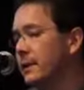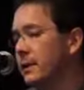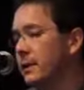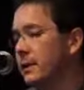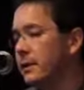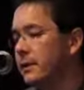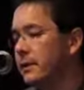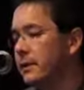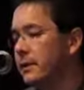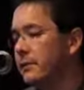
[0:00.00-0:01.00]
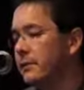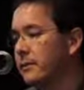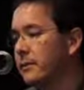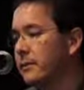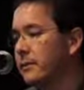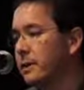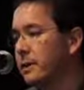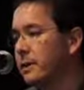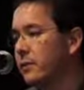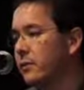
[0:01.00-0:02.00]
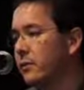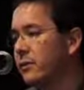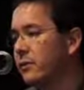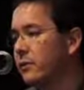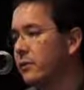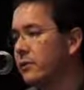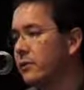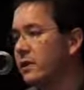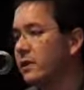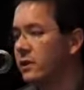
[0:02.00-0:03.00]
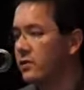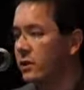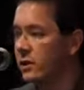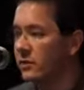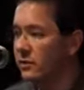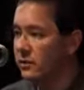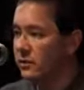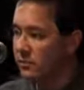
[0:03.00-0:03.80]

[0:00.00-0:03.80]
and that's what sort of suddenly changed